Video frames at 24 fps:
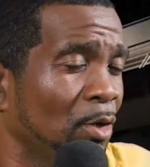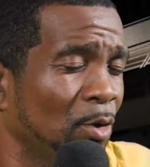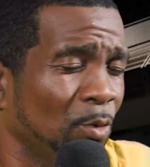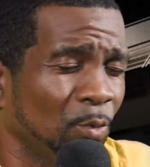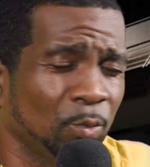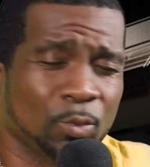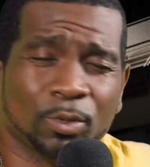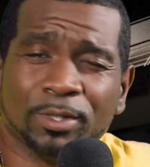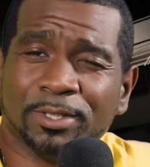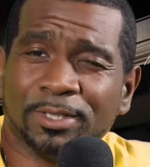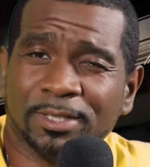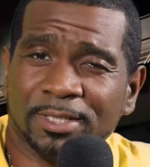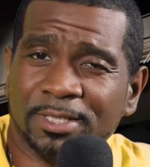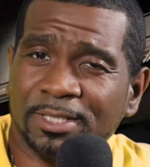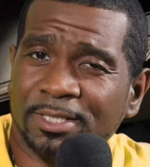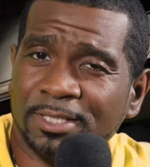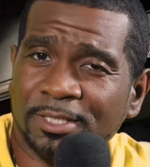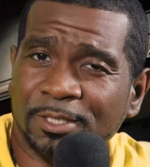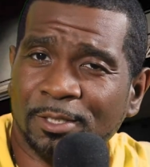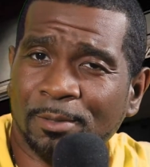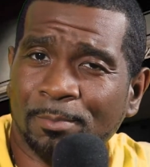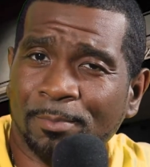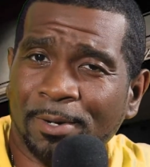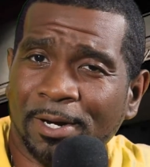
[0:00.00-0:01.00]
What is
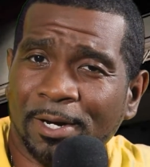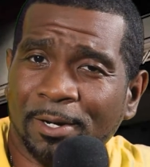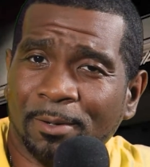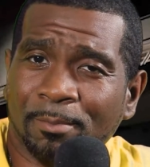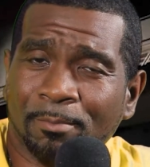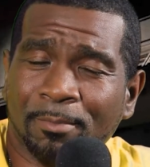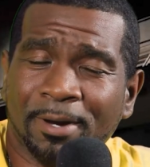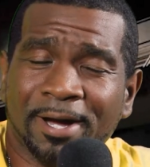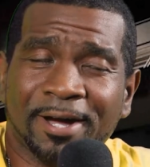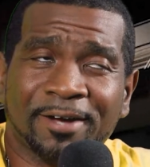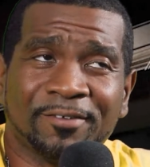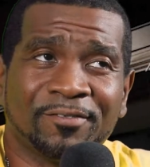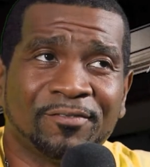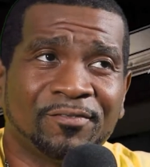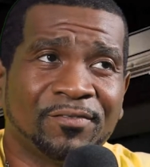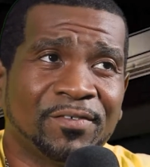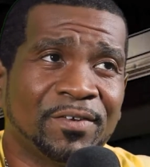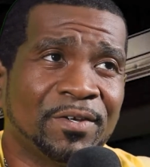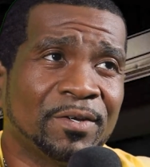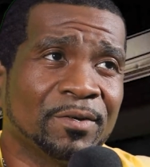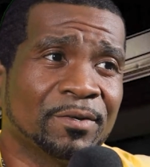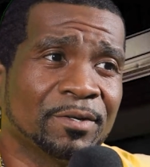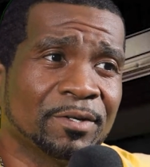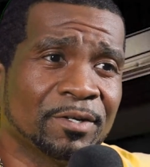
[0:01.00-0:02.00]
it about my
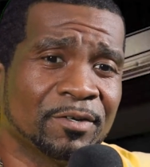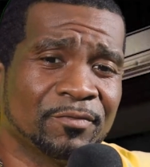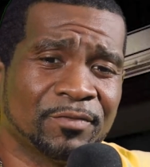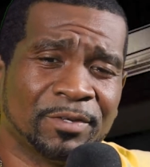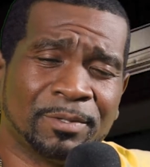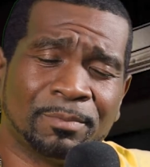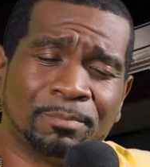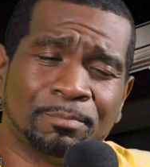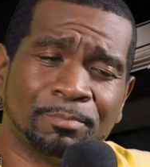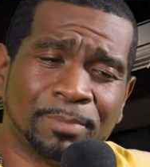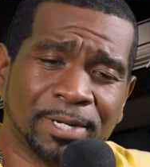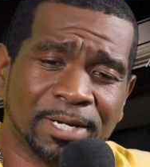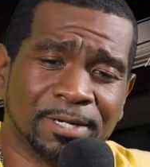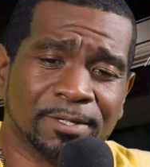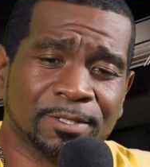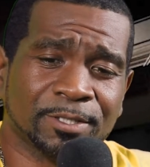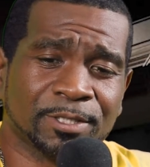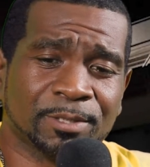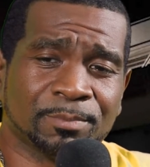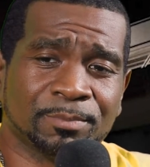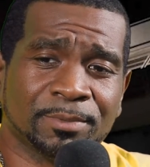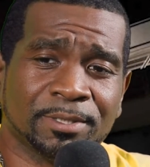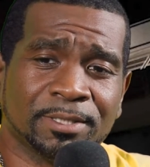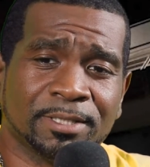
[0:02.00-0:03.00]
fear of
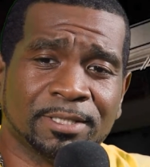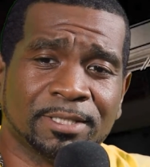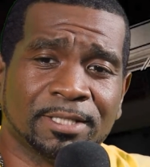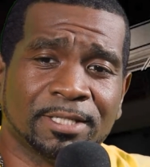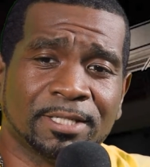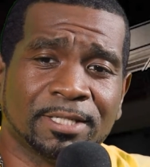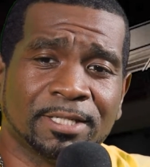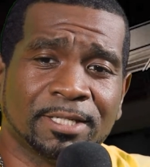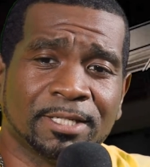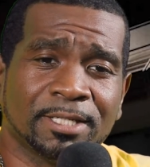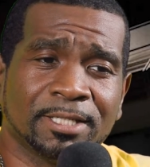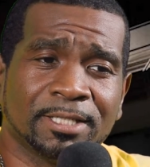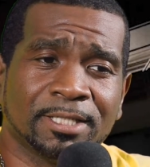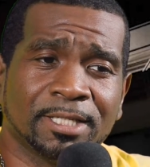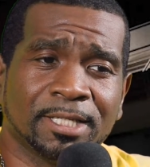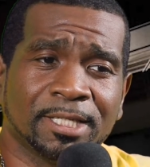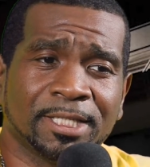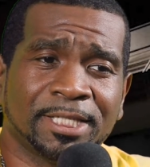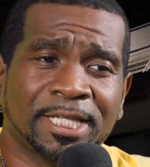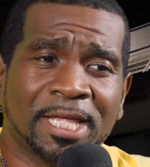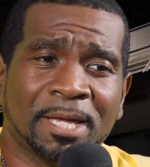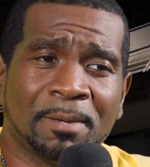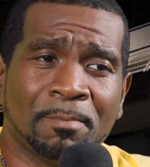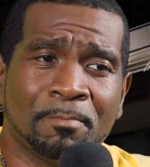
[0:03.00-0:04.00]
embarrassment
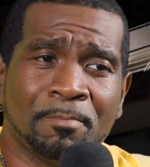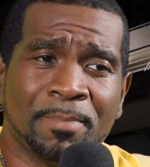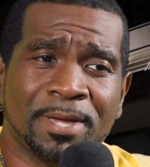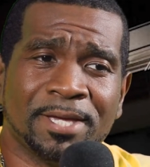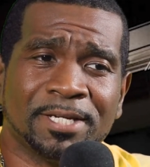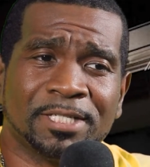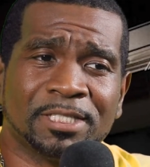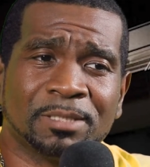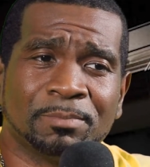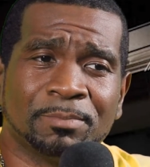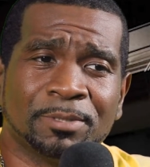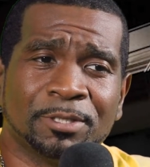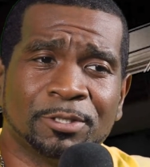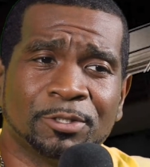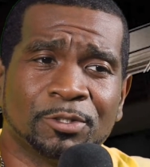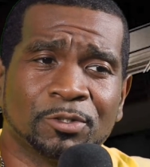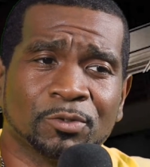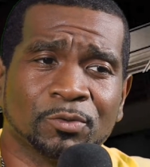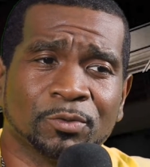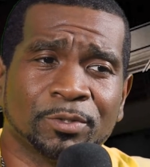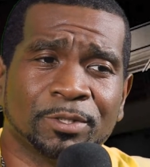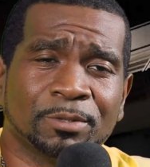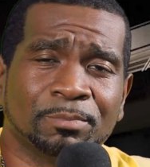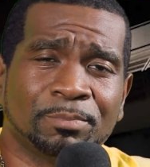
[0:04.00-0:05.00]
that makes me
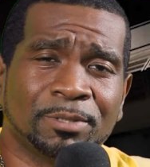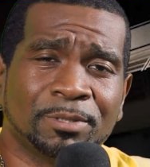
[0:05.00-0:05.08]
treat